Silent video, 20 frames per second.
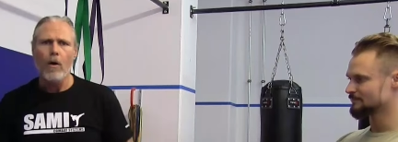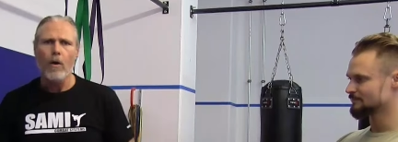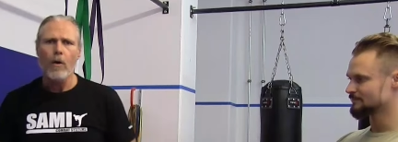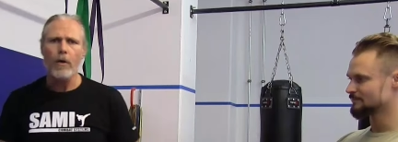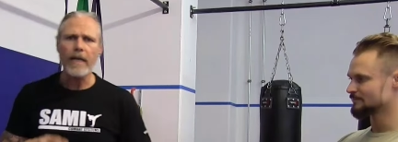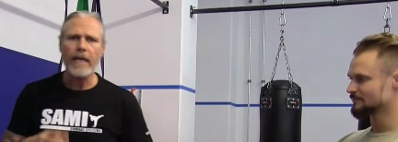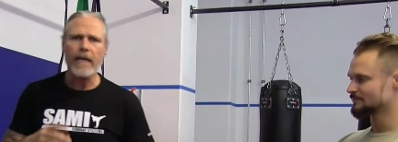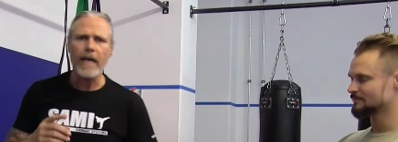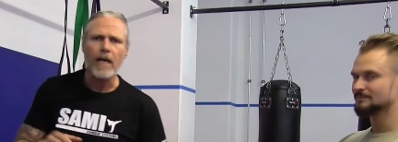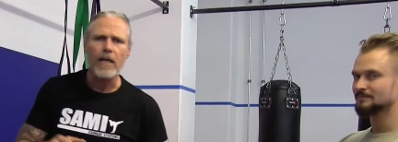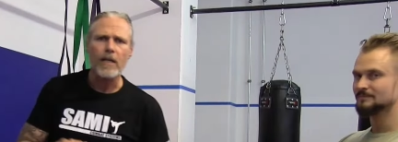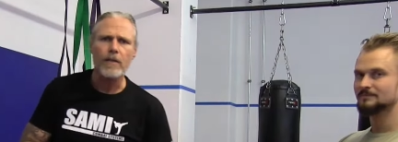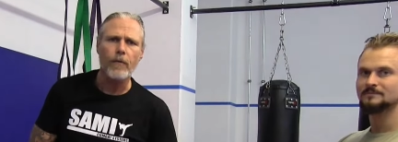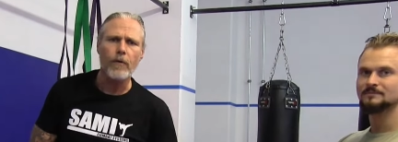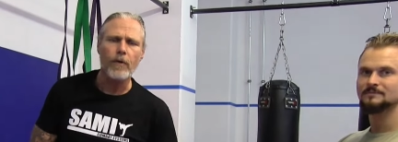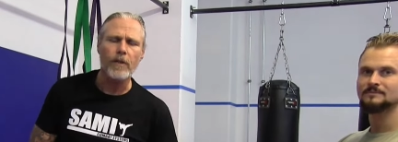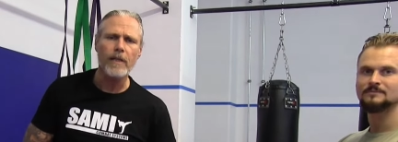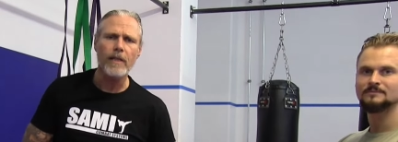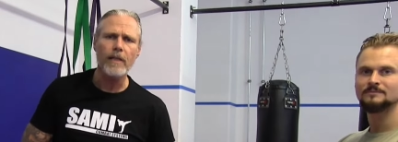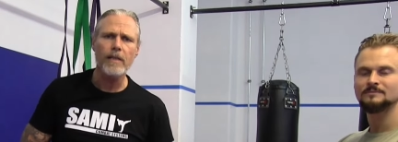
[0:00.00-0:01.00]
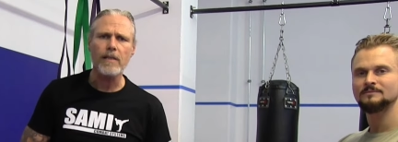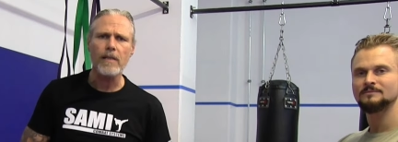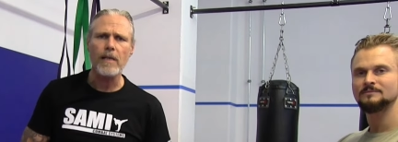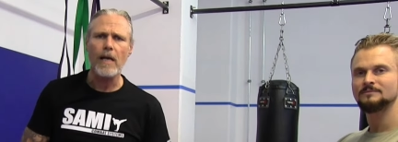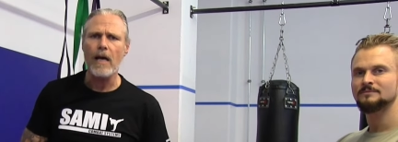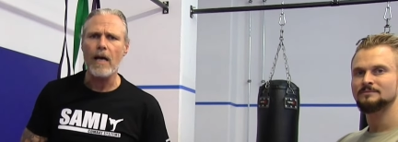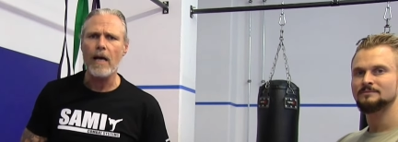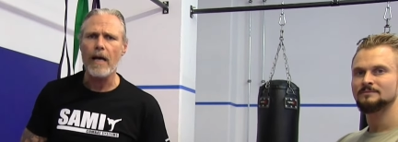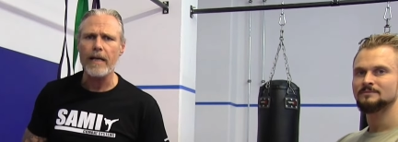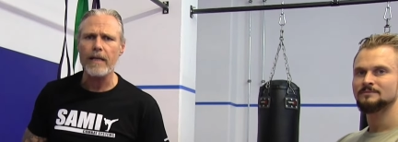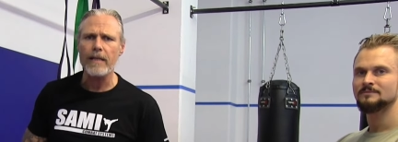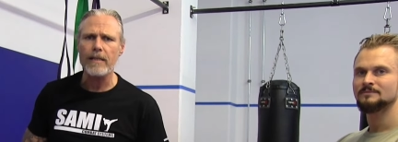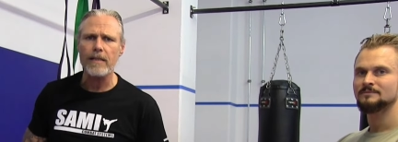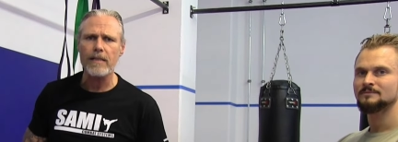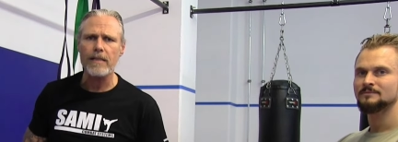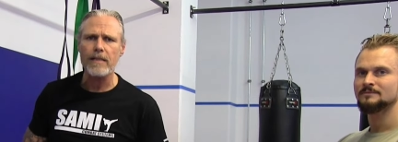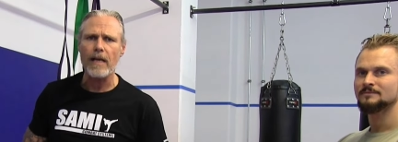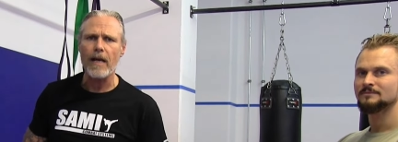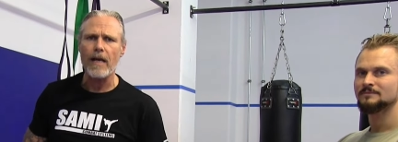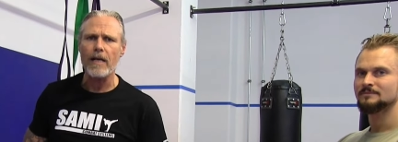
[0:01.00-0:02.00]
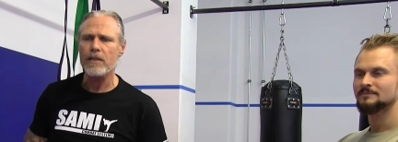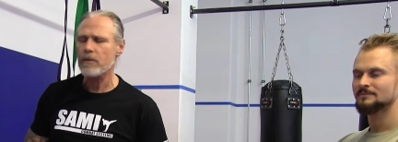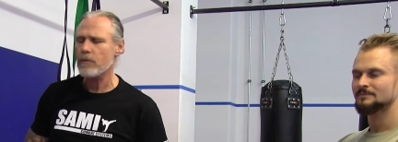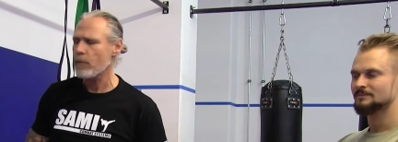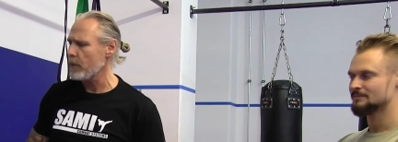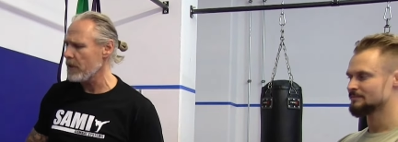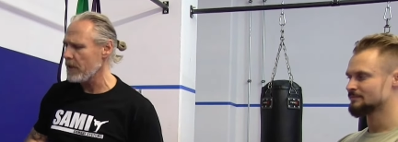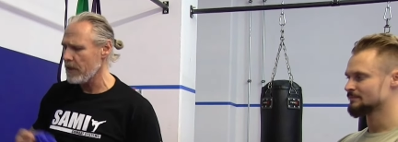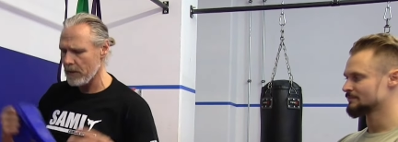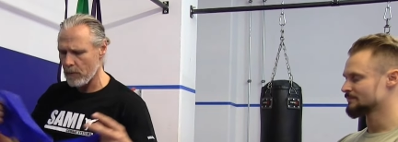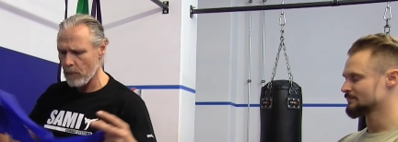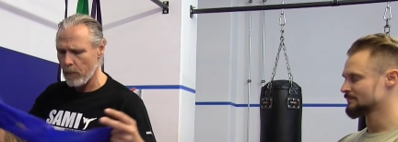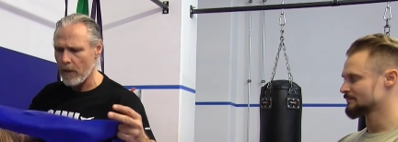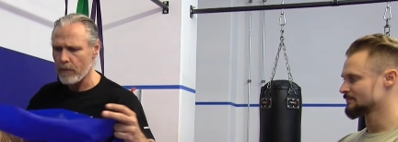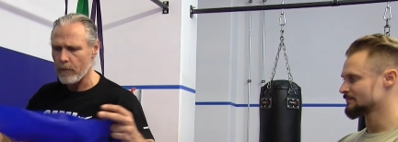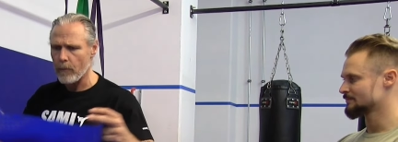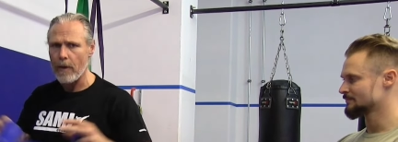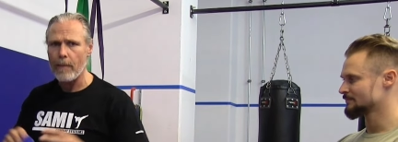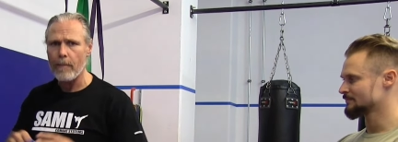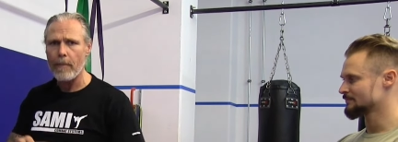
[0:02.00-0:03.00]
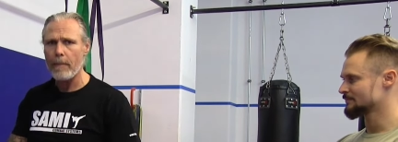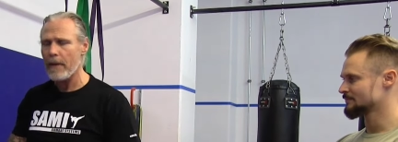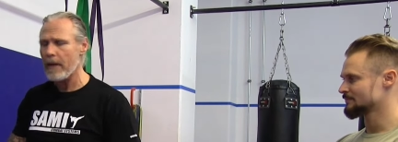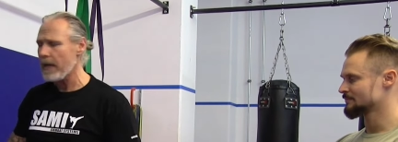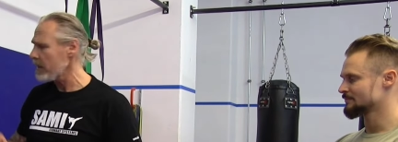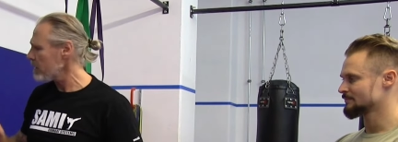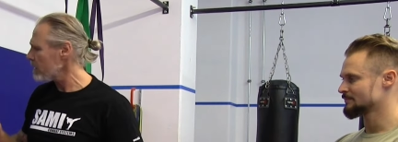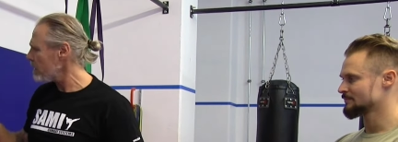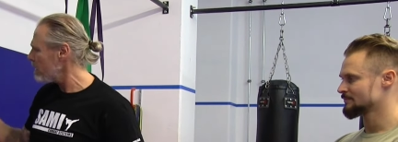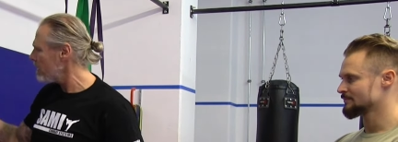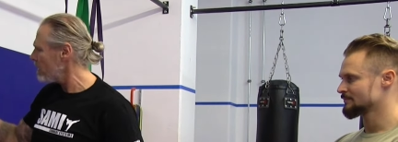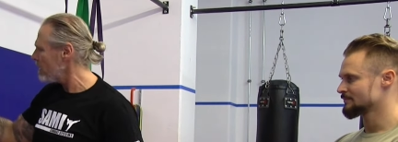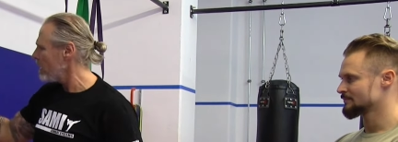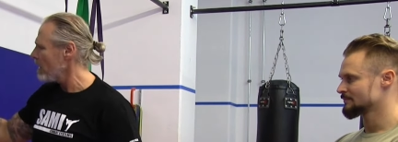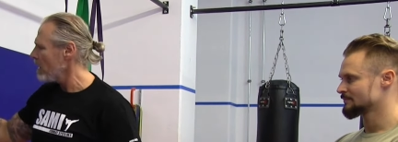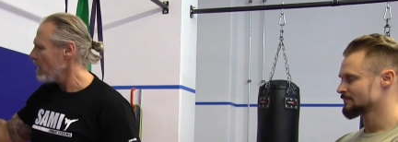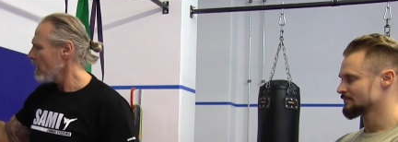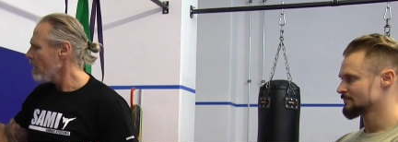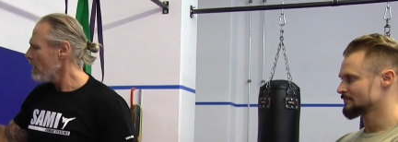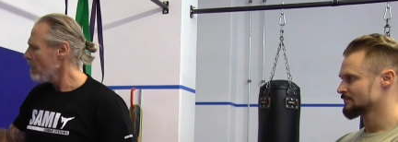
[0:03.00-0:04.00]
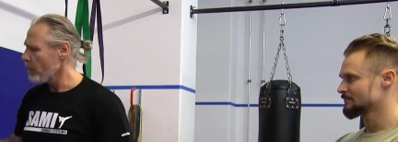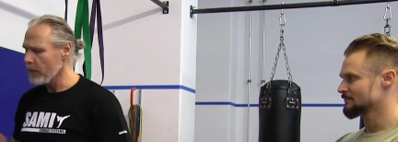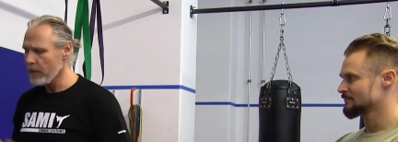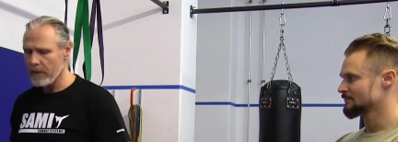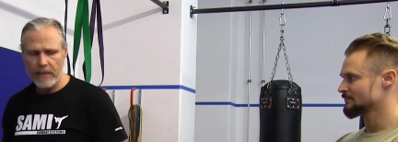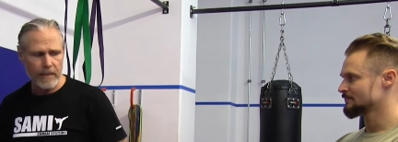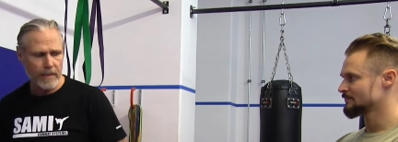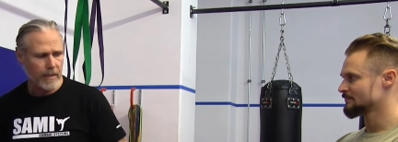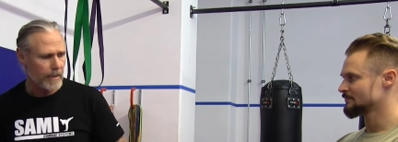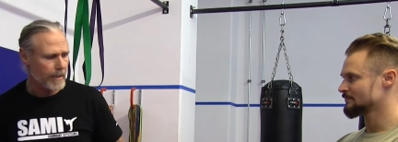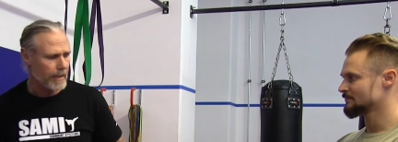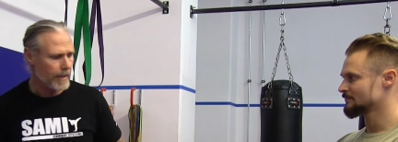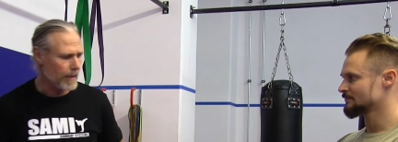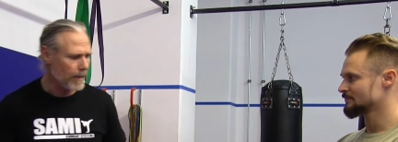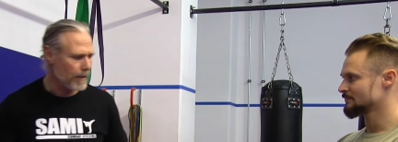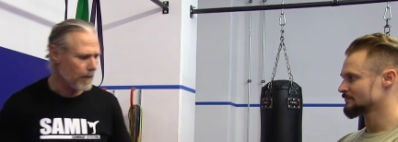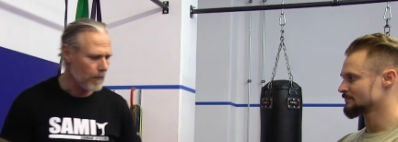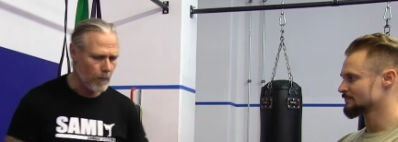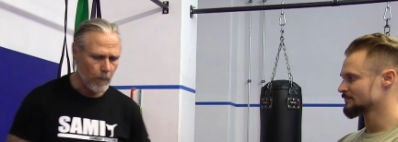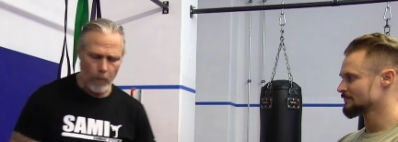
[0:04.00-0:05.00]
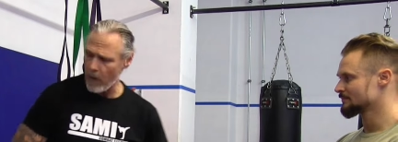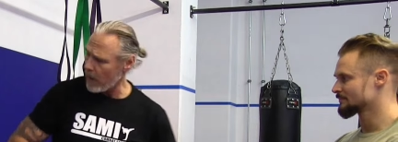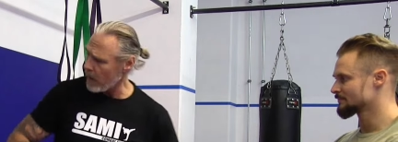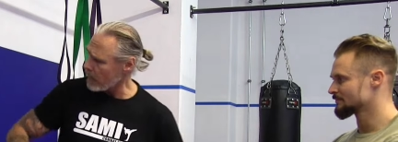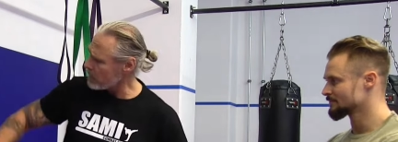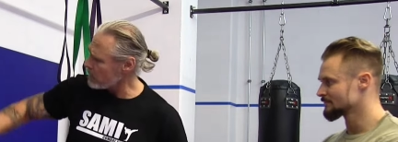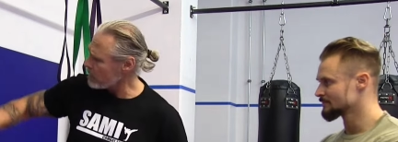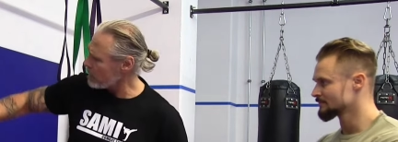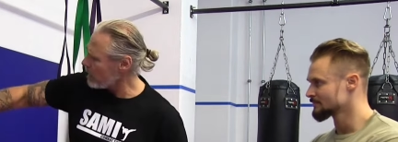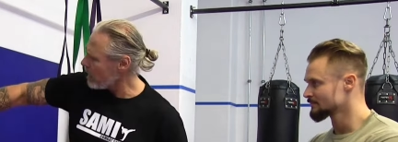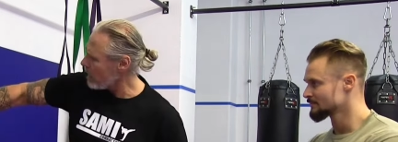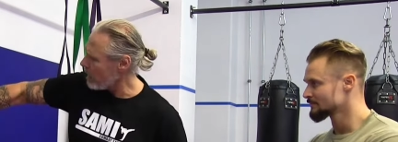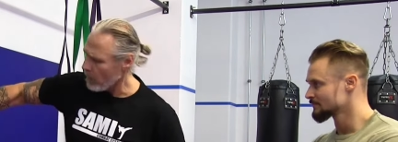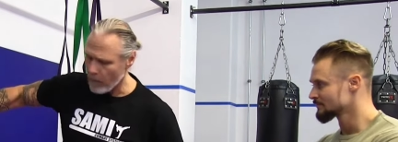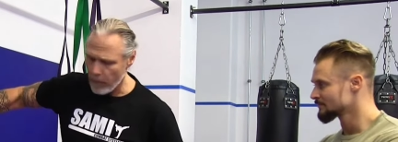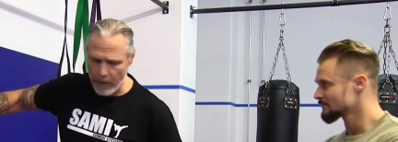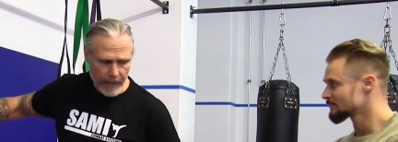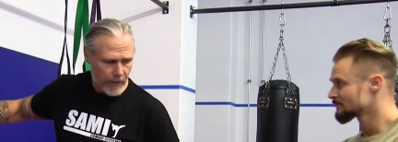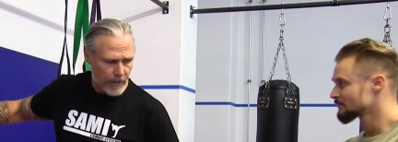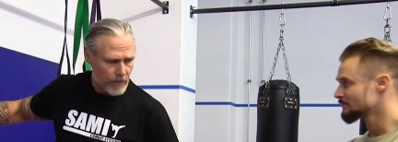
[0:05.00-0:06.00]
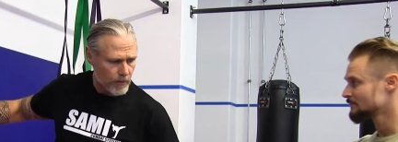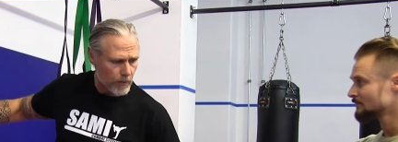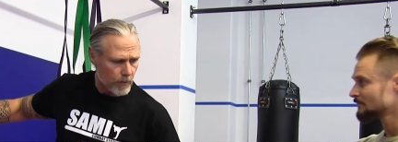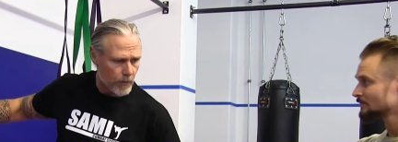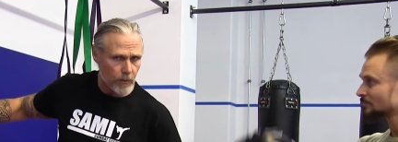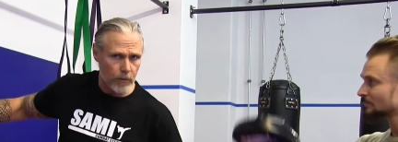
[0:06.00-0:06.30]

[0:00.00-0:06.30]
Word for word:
Speaker 1: Okay guys, for this uh, exercise we need one rubber band. We need here one place to,